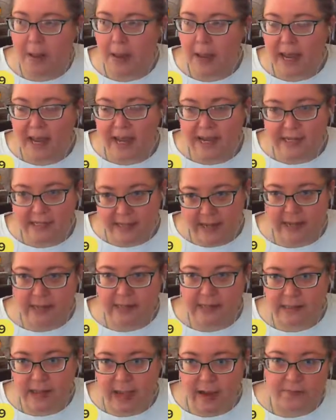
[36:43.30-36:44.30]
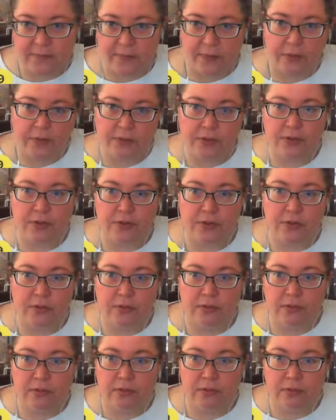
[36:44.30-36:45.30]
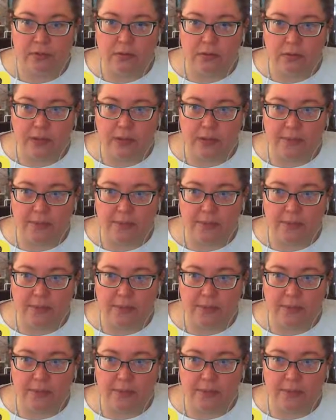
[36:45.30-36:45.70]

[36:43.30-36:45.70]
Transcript: It takes effort to